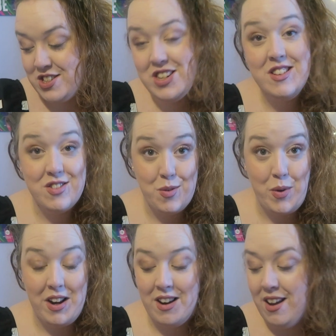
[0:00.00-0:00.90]
Jez
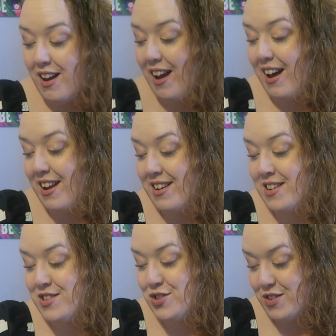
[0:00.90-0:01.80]
Unwin and
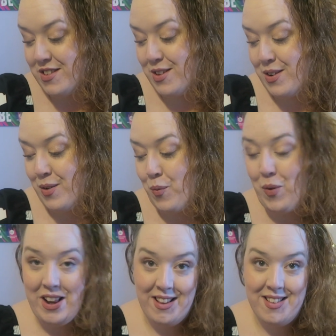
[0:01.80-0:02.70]
Johnson
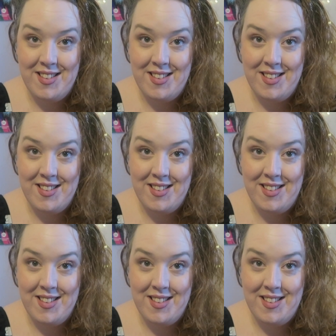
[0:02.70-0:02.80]
Willis.